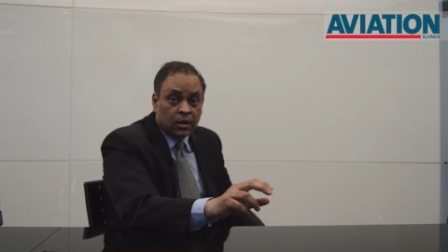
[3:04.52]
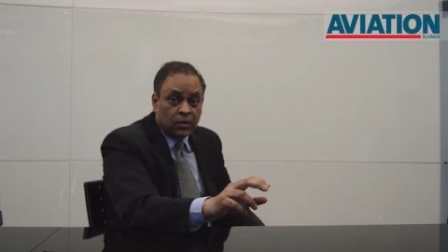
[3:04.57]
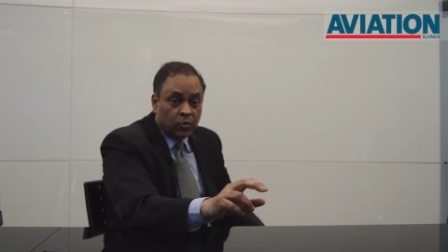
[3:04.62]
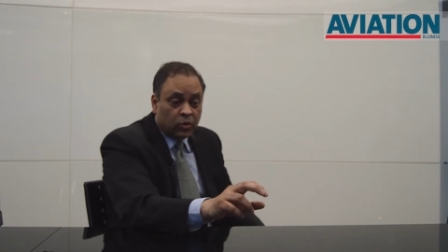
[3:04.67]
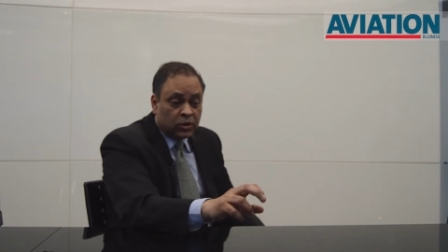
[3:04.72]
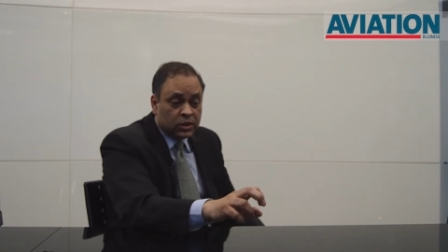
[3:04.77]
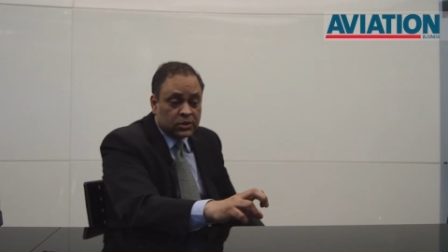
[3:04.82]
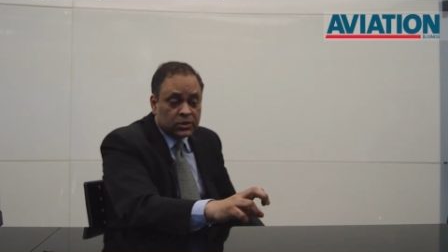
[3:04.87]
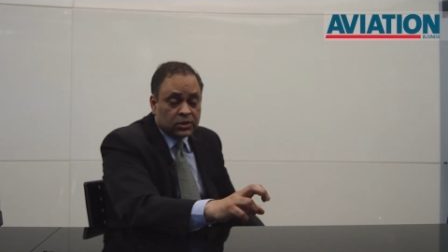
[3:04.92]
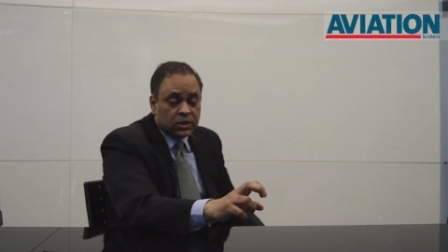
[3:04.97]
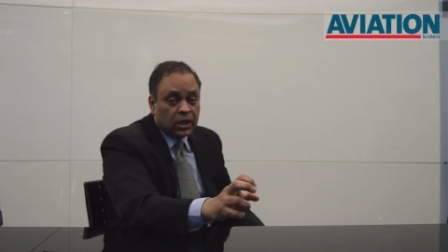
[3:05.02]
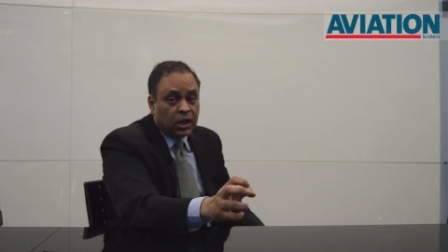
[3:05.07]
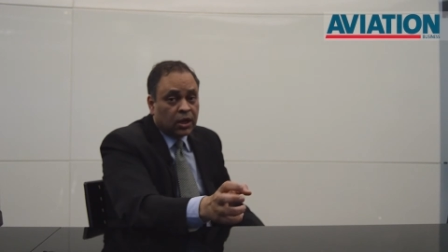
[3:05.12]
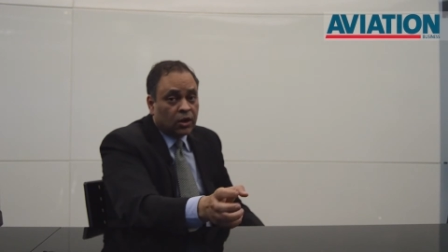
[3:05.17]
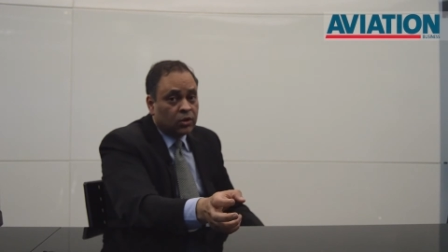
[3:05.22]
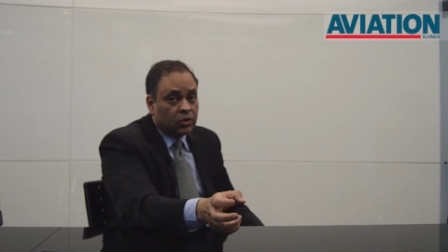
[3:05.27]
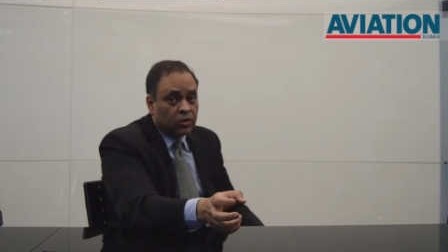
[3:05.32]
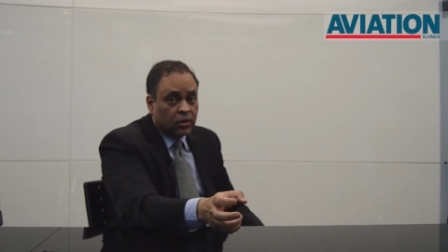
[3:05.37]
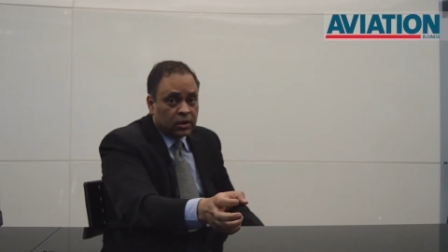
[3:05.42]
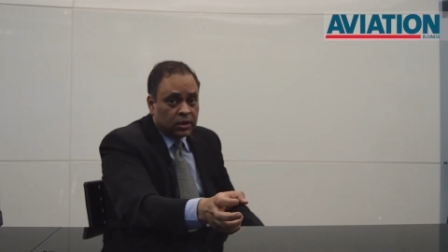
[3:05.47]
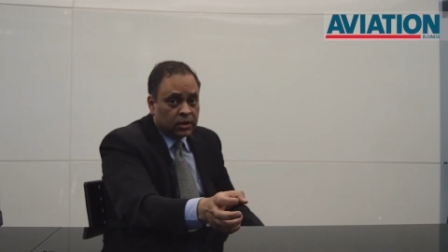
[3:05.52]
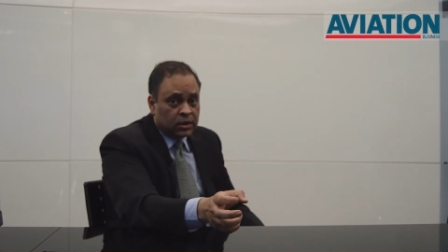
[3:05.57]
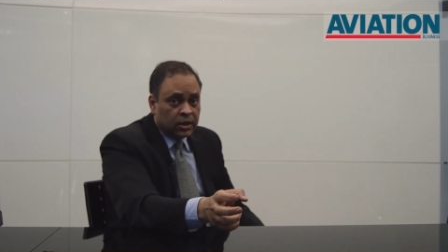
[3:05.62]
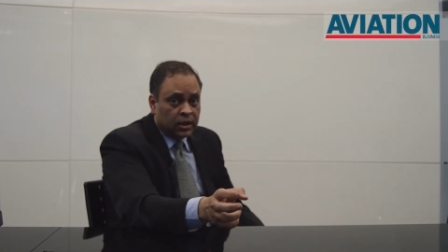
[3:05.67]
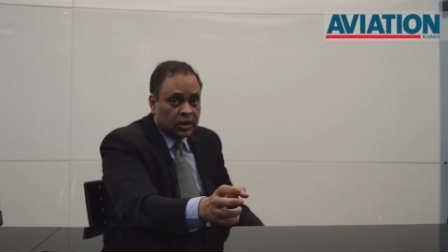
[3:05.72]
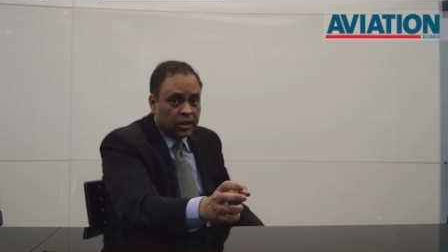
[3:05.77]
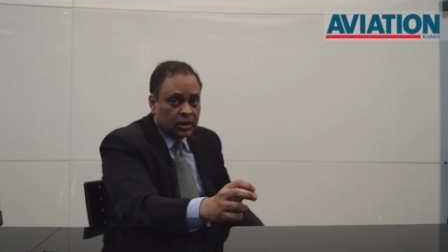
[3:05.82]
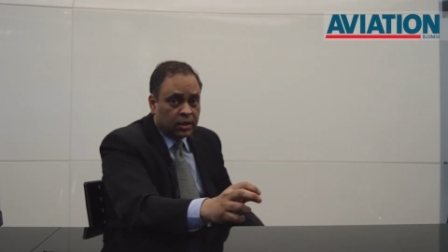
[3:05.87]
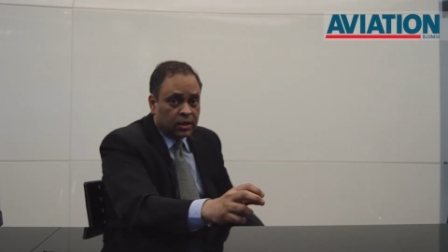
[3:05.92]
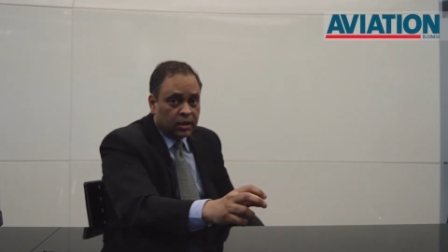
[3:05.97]
What is now, not in the
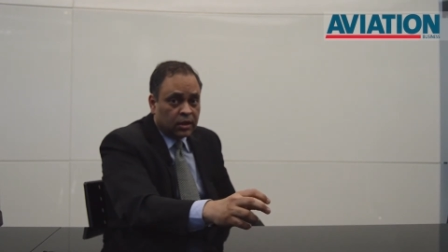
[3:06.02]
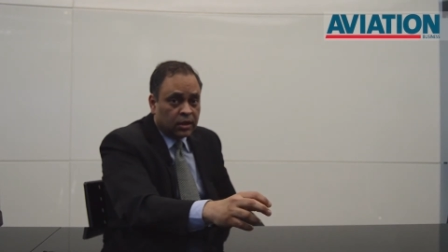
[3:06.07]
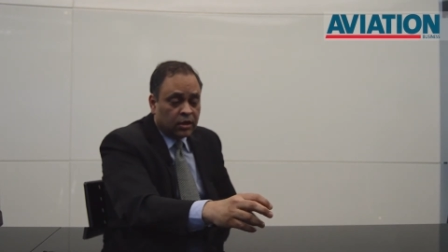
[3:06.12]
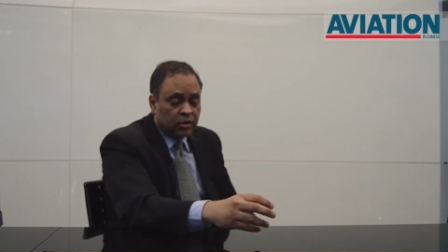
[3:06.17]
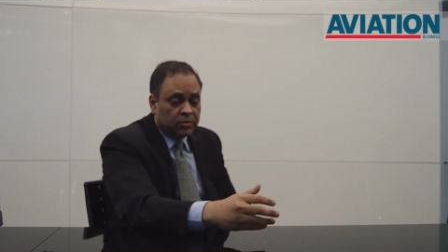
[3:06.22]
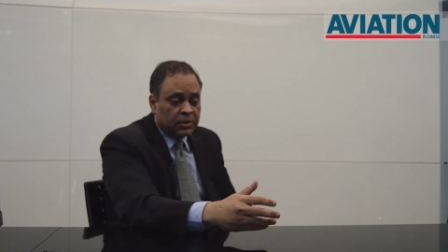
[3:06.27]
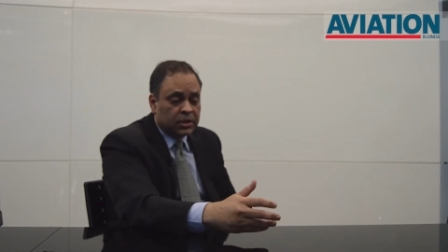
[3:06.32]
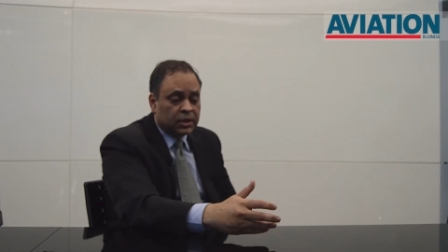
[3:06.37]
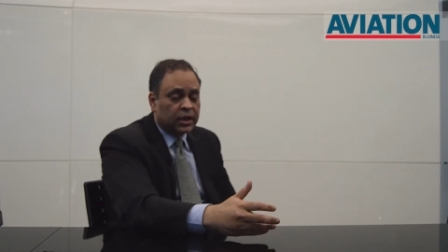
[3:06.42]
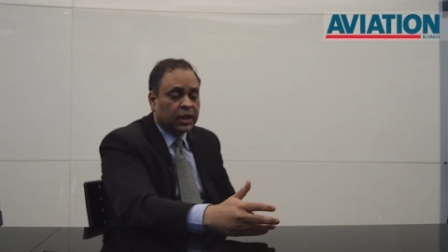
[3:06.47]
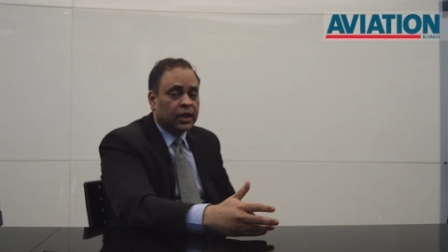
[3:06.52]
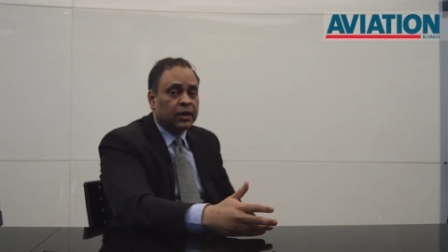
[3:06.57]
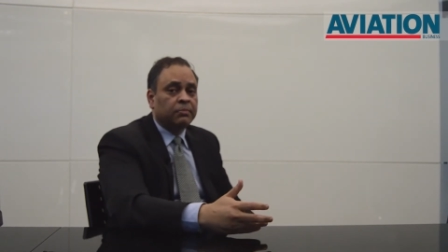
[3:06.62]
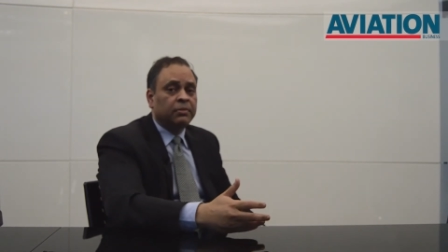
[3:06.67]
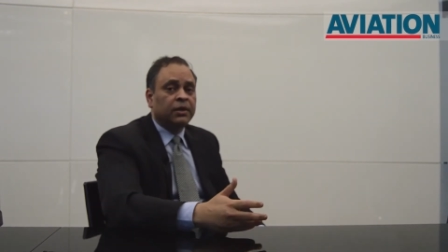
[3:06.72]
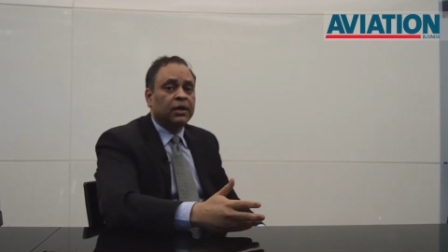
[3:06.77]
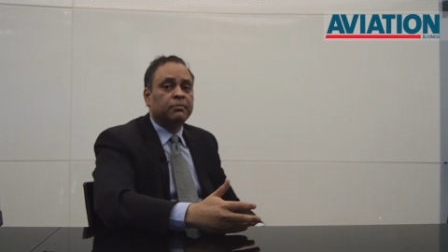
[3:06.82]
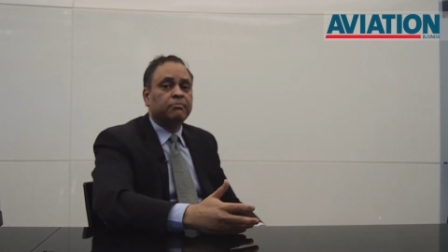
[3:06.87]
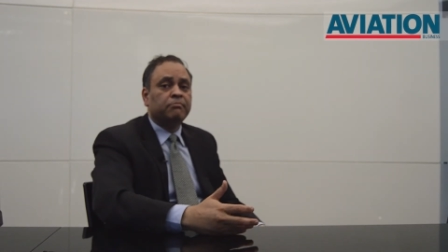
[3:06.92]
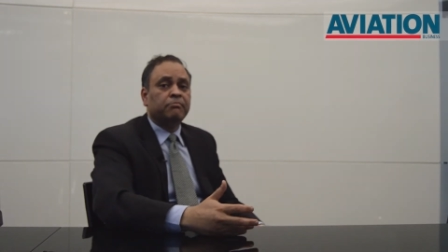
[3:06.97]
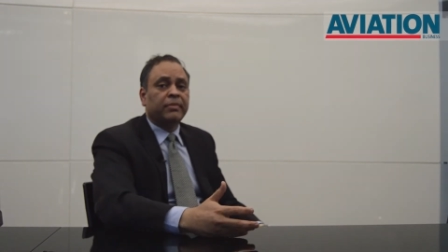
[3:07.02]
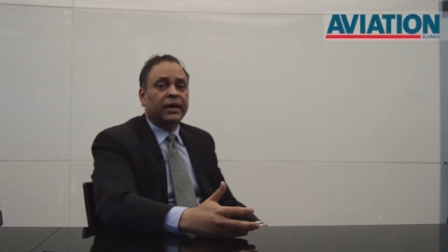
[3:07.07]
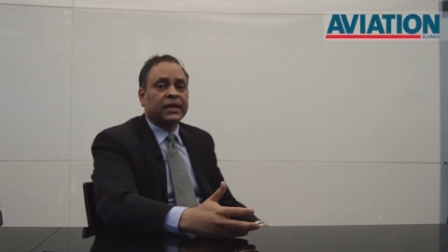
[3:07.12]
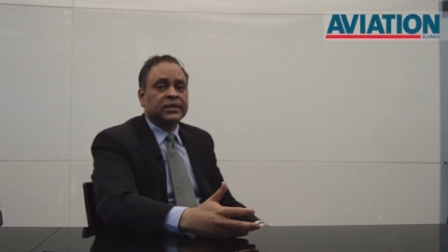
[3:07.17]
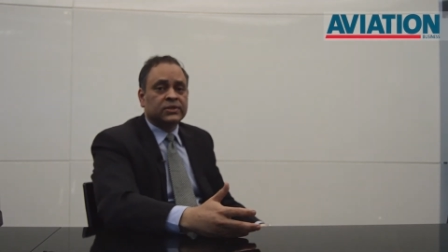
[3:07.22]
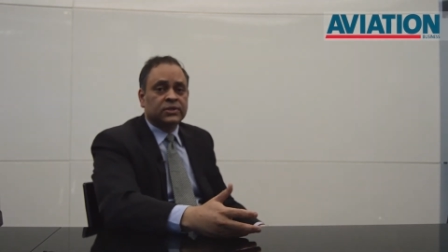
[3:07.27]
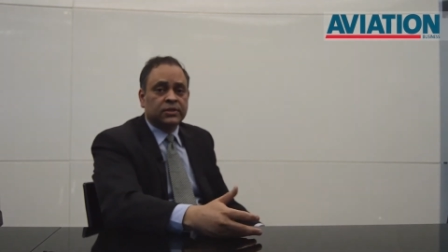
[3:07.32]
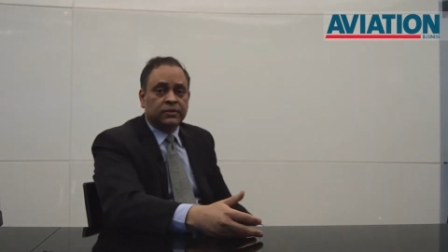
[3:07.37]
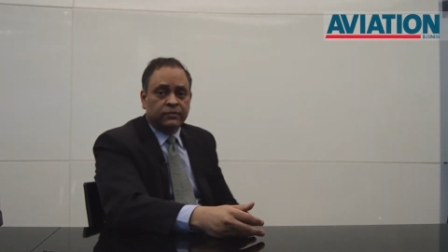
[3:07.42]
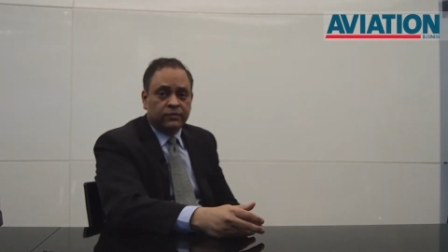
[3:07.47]
here and now, but can be a
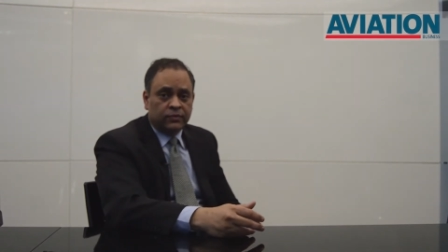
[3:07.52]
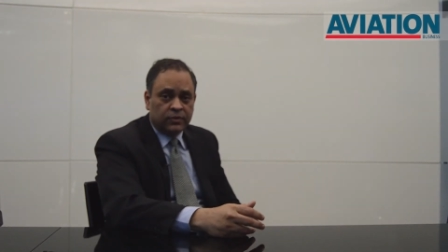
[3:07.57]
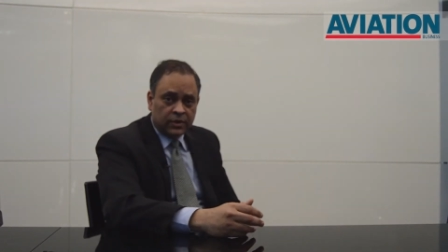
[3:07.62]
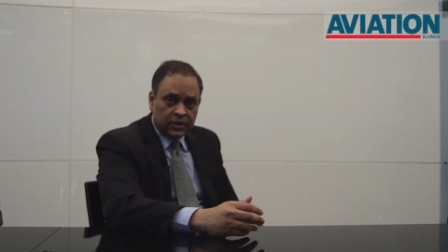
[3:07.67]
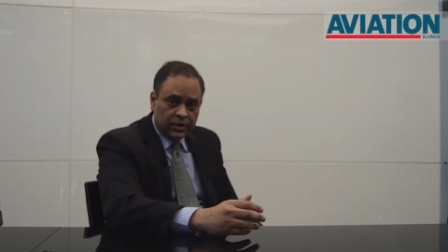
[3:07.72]
massive